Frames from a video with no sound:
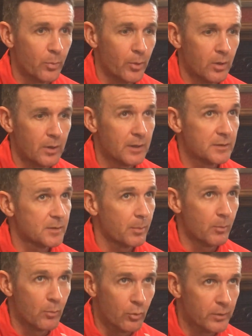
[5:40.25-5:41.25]
But it's
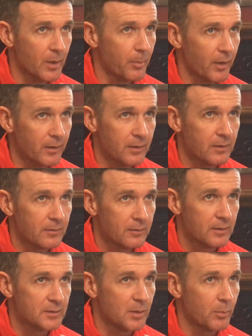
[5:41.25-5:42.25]
about more than ability,
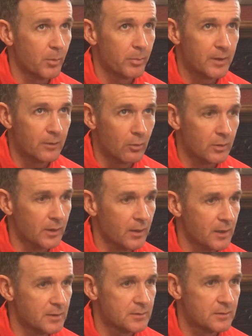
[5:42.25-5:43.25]
it's about being
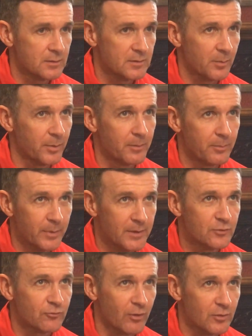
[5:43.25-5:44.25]
organised, it's about
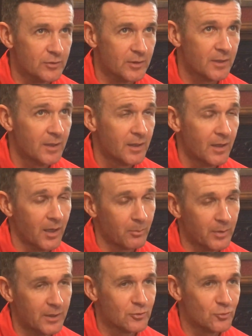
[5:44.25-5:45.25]
being structured
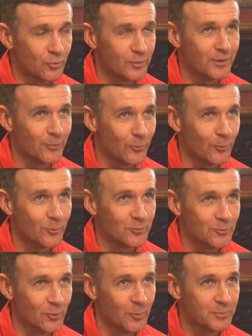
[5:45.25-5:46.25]
and making sure you do those
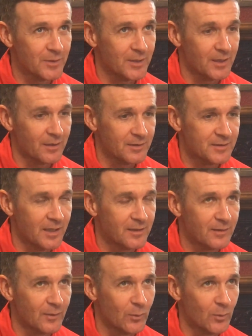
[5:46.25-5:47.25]
jobs that you're
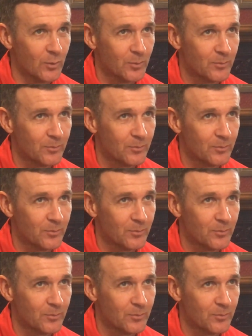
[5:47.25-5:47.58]
assigned to do.